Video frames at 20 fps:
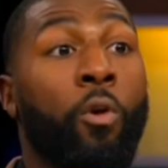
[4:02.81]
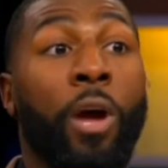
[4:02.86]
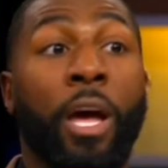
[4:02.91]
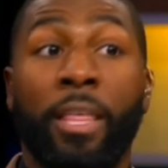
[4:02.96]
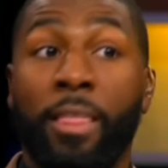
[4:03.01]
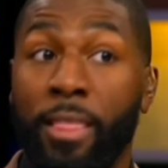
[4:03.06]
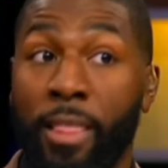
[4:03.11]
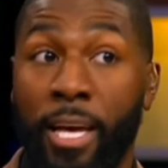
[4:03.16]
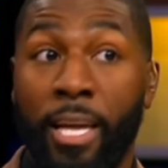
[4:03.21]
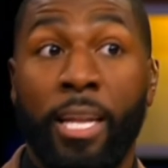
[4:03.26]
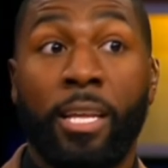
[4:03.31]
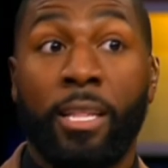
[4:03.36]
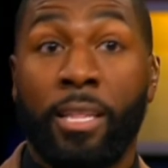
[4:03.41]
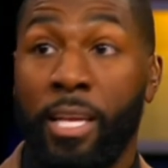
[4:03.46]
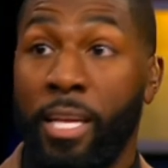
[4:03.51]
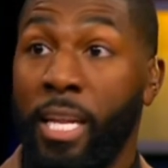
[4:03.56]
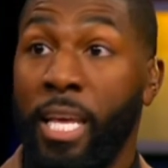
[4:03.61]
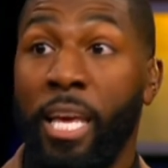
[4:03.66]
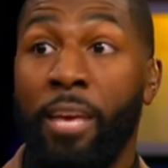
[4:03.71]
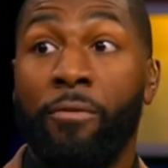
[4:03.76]
more athletic
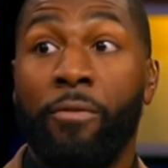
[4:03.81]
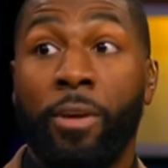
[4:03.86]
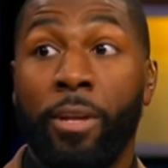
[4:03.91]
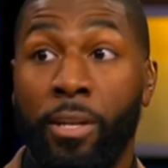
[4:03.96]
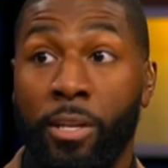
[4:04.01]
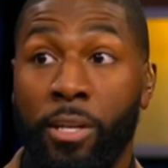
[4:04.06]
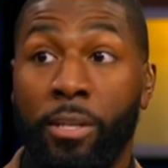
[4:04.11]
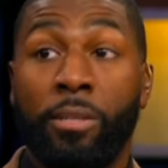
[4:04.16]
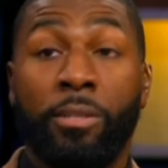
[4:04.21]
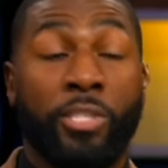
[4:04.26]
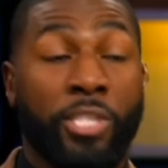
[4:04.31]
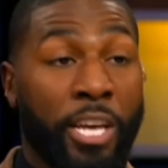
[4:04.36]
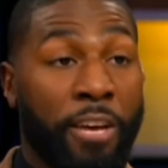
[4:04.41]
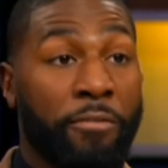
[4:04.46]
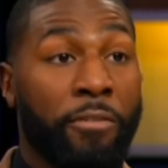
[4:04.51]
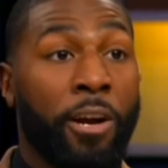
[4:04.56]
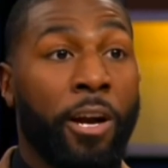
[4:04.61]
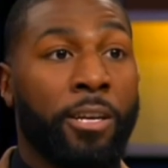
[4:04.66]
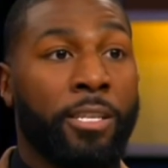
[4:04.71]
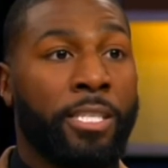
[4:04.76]
than even
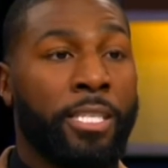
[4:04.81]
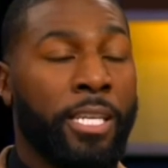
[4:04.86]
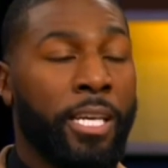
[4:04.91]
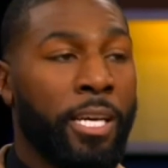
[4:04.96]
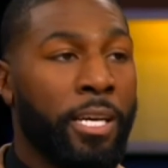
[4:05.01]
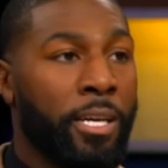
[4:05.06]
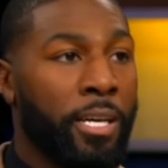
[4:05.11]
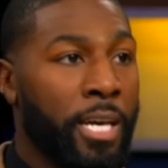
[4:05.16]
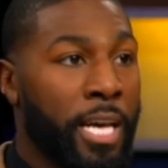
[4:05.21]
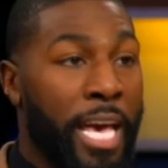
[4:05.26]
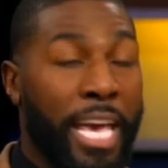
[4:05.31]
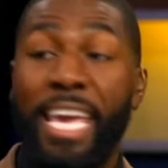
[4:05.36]
Jeff Garcia.